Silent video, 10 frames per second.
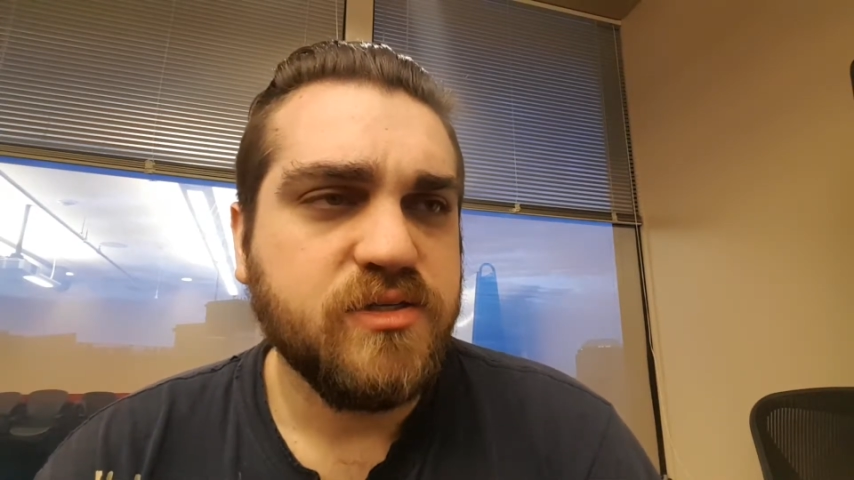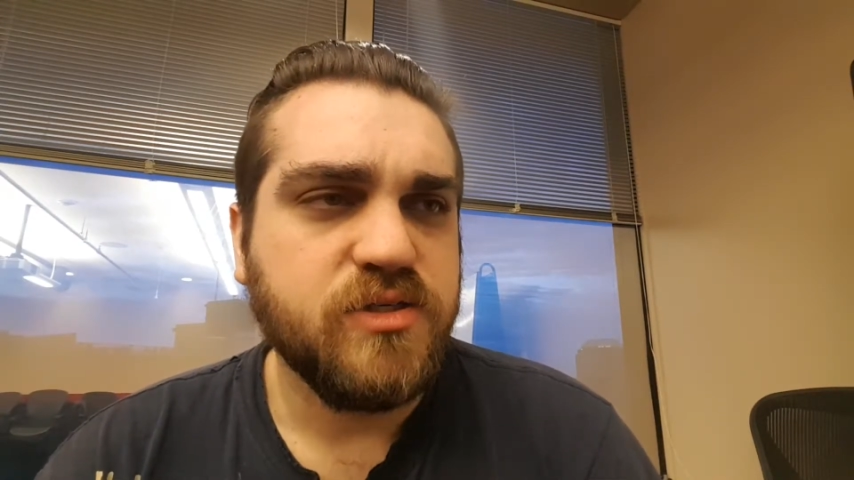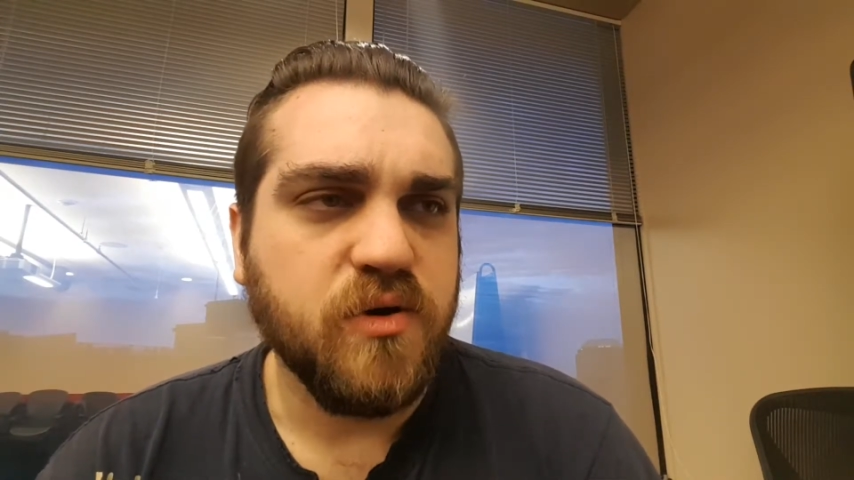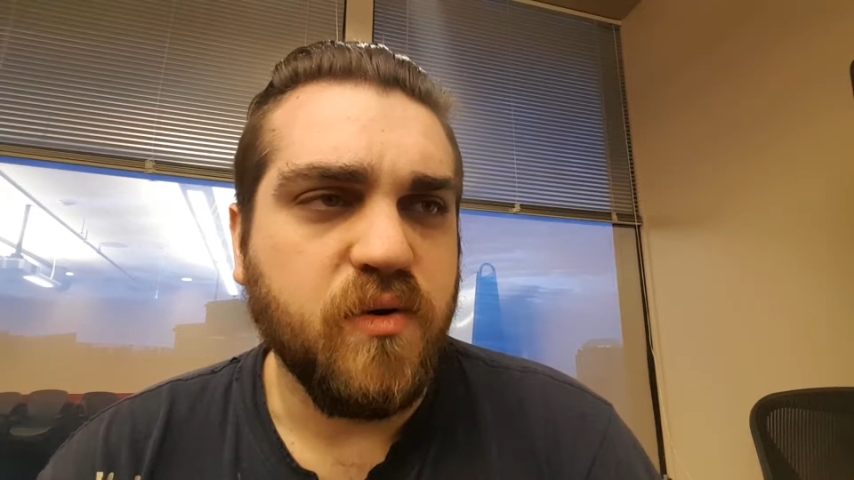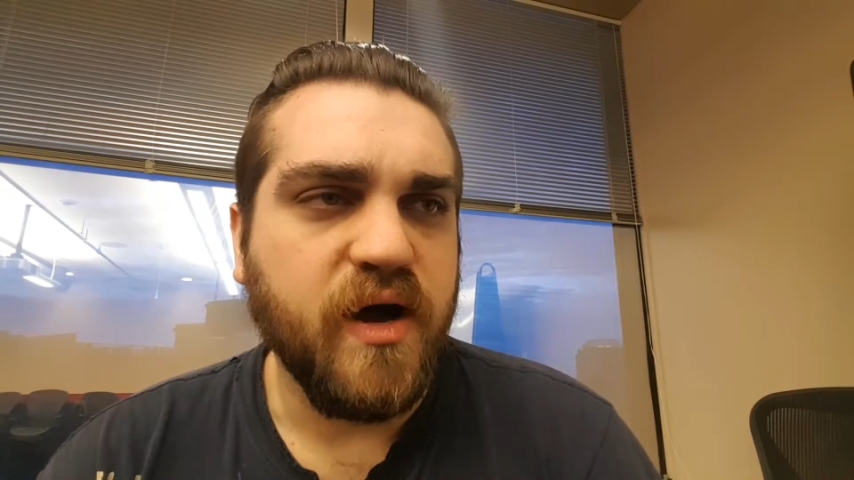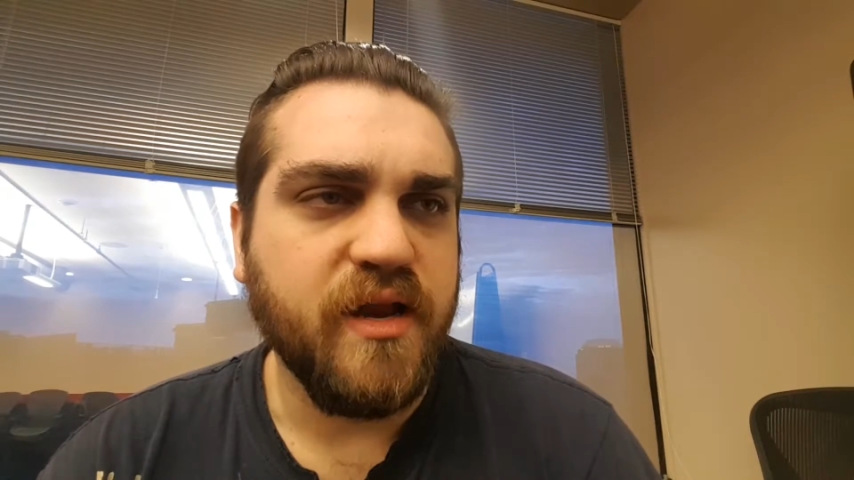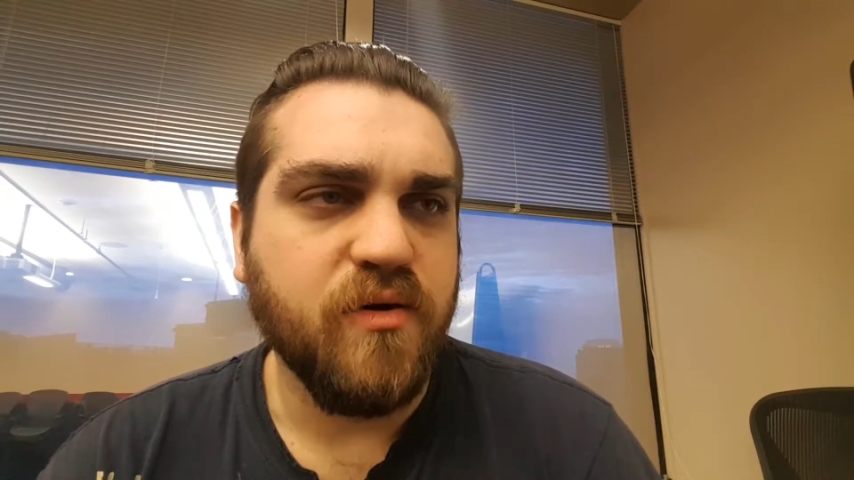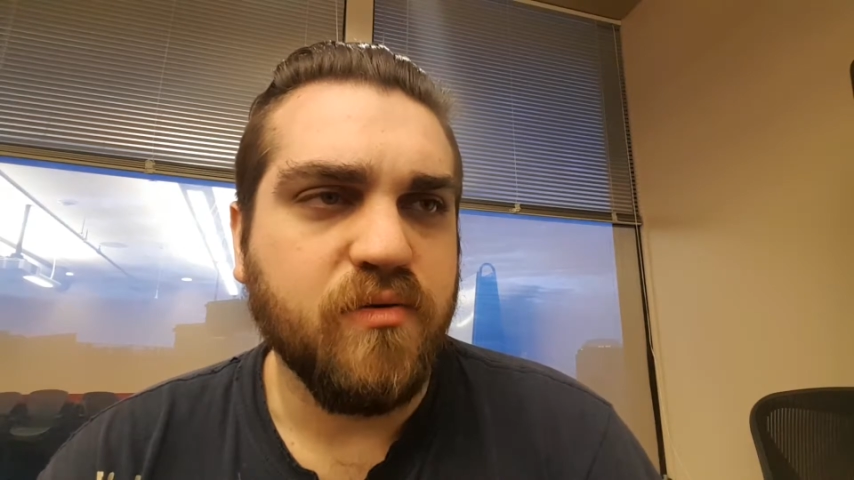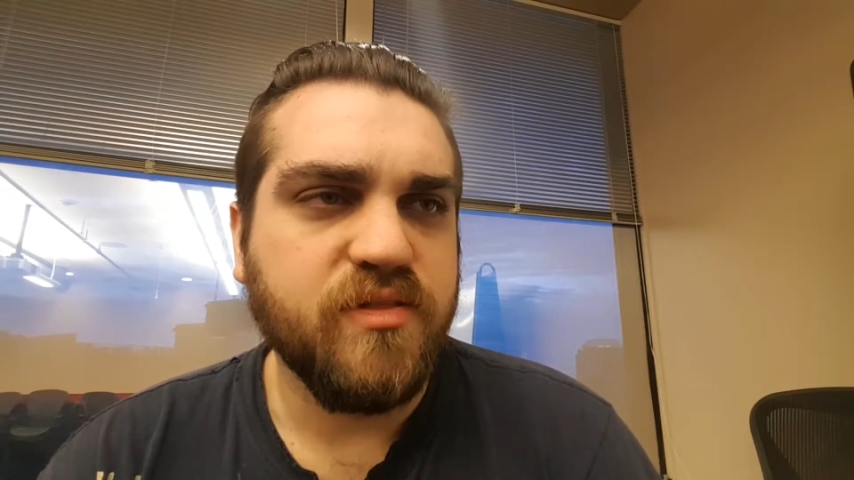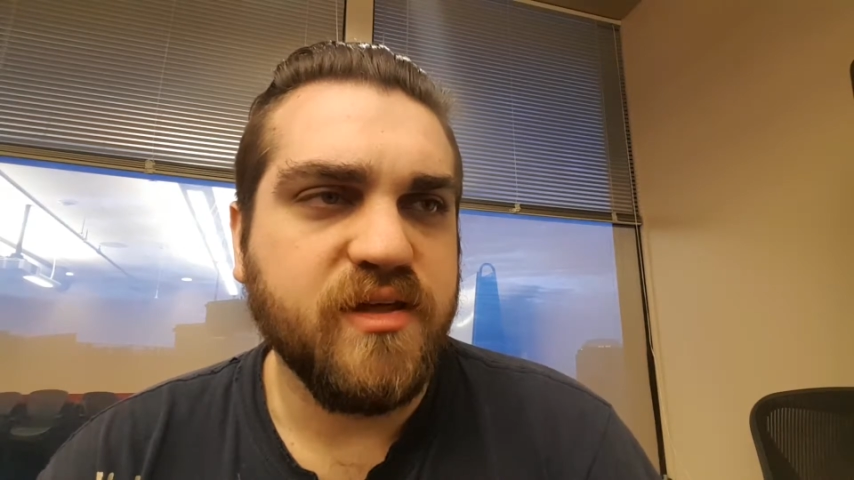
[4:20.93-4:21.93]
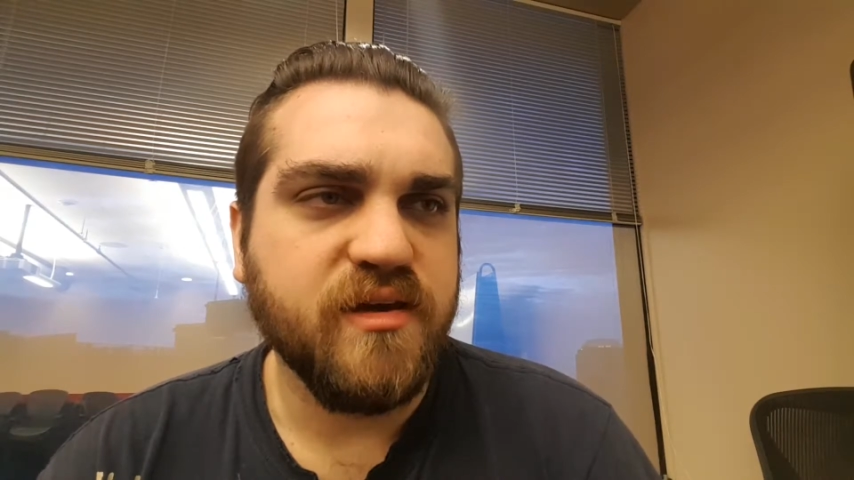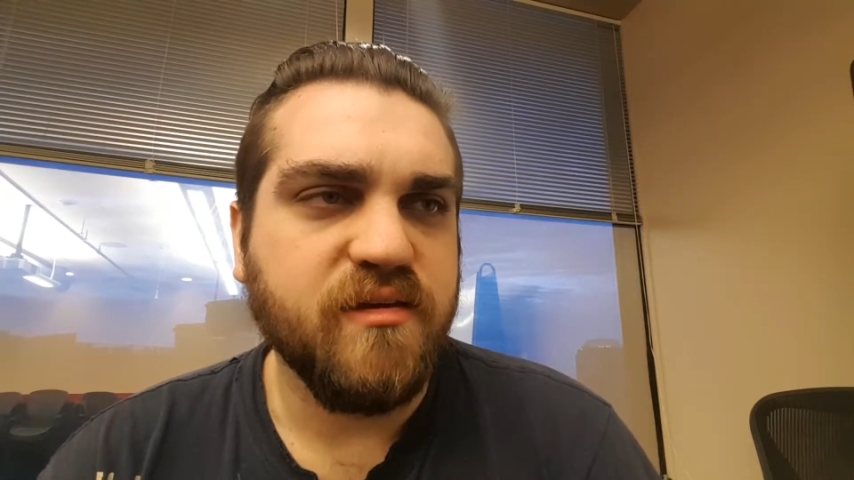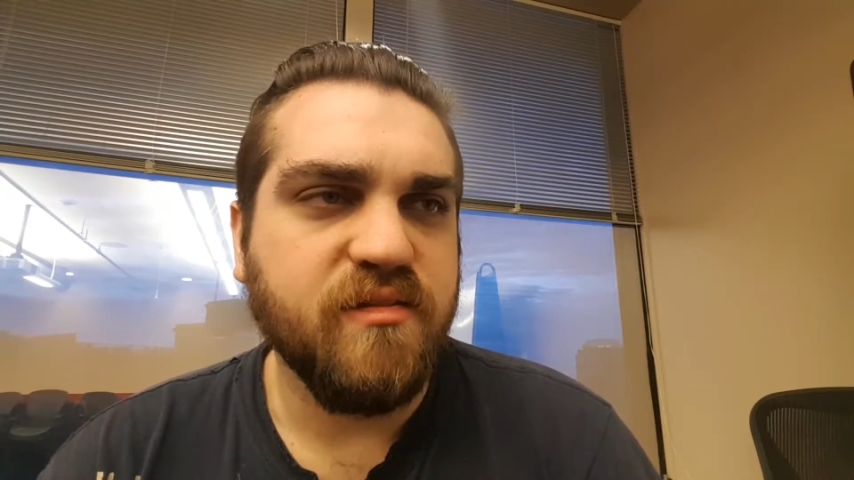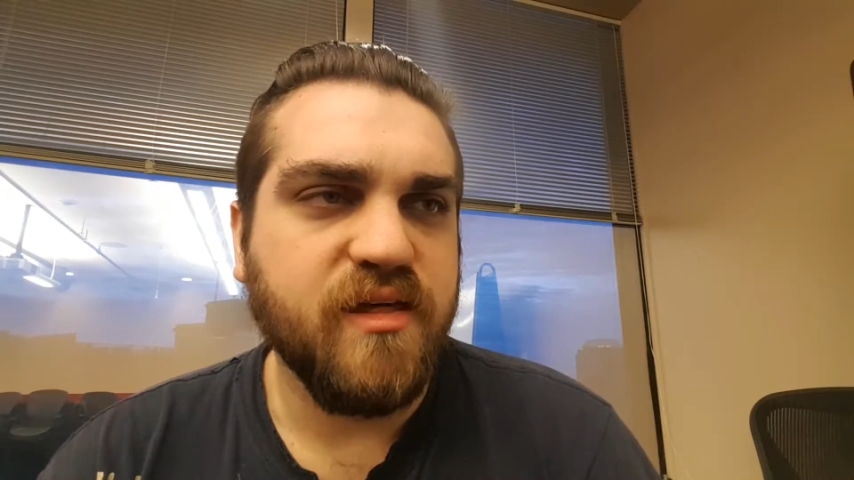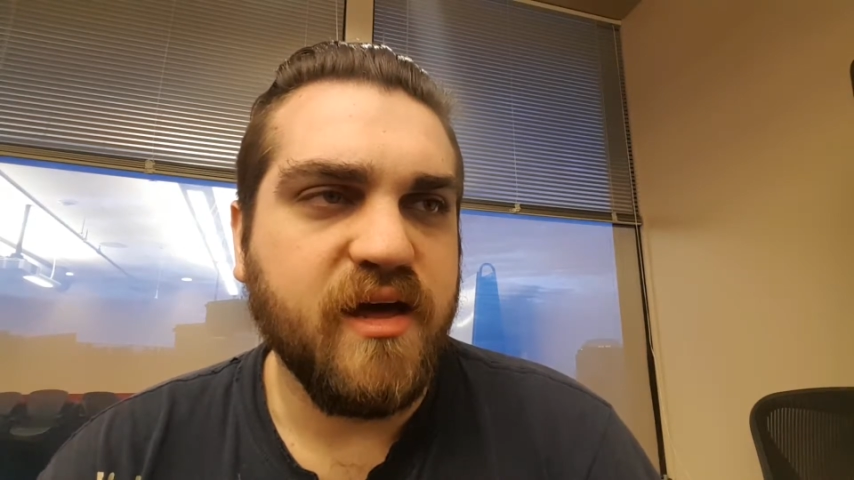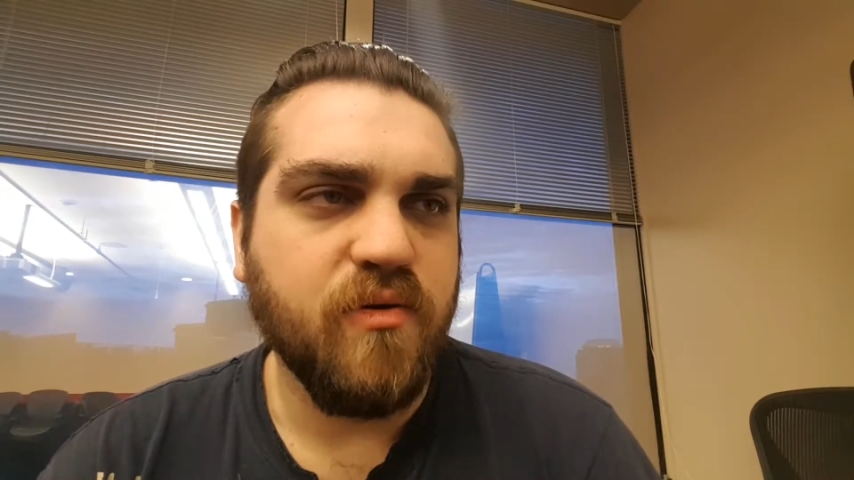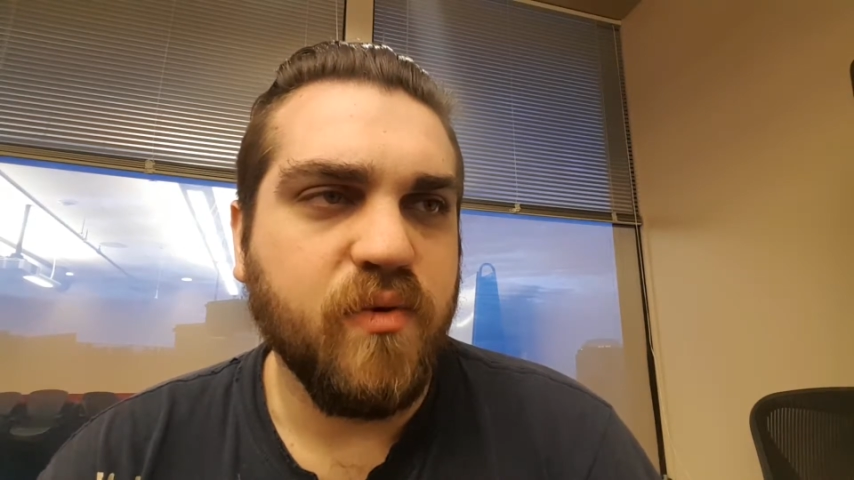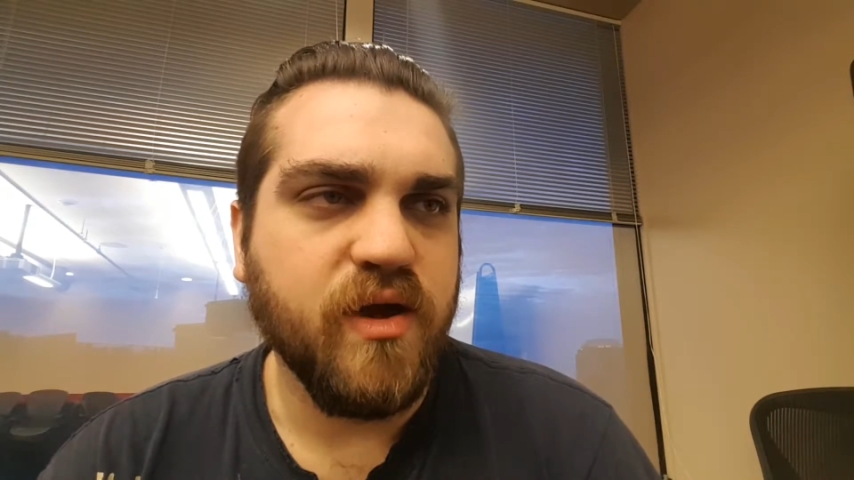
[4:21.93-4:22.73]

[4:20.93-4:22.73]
So I don't think that